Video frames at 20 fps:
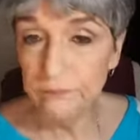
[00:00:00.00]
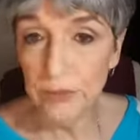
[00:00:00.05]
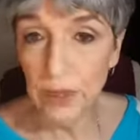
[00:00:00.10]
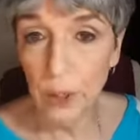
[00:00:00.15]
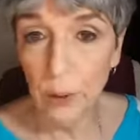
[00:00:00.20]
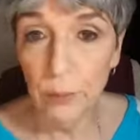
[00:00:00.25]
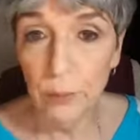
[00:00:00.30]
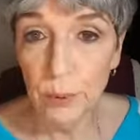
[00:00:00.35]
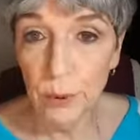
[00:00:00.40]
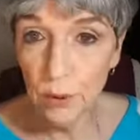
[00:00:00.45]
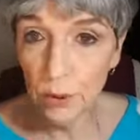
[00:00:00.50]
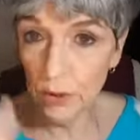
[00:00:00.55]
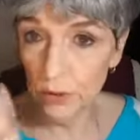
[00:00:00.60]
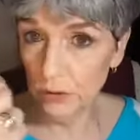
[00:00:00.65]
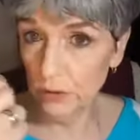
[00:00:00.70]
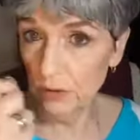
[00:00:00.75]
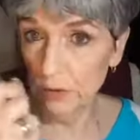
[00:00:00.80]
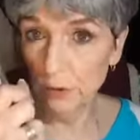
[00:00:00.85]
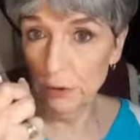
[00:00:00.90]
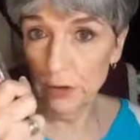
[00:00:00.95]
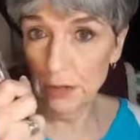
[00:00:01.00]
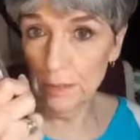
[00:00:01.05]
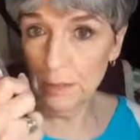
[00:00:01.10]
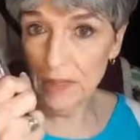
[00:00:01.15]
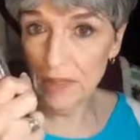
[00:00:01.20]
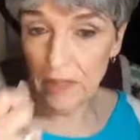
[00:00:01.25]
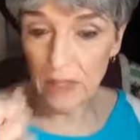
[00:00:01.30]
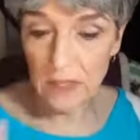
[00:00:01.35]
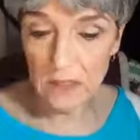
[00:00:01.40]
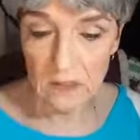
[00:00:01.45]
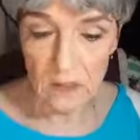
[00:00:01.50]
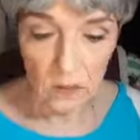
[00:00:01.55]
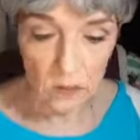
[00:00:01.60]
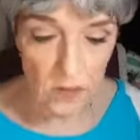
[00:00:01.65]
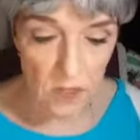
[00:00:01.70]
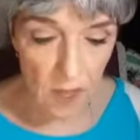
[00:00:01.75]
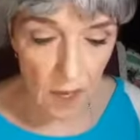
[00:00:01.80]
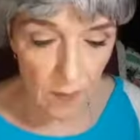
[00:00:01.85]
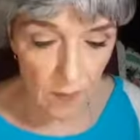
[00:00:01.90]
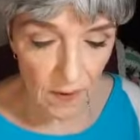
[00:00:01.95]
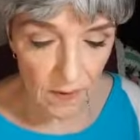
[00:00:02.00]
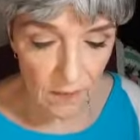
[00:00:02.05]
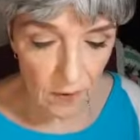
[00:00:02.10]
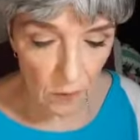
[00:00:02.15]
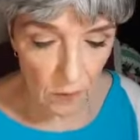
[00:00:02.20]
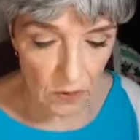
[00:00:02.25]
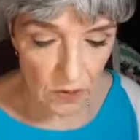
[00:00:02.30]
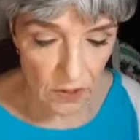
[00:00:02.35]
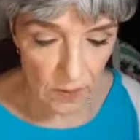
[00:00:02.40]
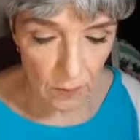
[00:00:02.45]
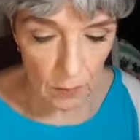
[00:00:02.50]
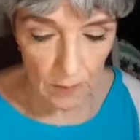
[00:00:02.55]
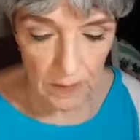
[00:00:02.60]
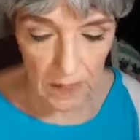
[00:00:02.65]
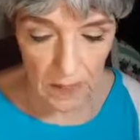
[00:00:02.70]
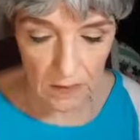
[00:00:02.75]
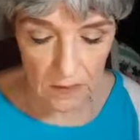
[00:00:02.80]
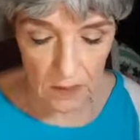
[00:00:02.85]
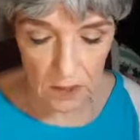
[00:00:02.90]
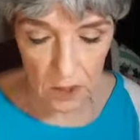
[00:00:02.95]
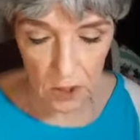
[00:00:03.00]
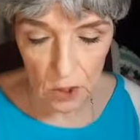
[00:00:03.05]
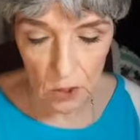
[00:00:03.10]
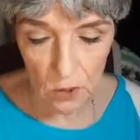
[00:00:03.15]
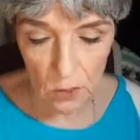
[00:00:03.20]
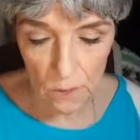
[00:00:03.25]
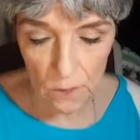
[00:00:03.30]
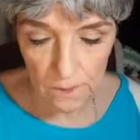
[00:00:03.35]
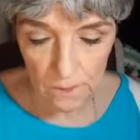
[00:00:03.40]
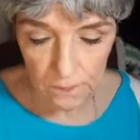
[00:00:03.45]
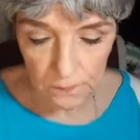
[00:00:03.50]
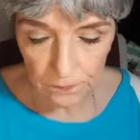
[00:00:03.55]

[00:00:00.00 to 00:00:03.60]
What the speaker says: you know, put creamy things on top of it, which I'm about to do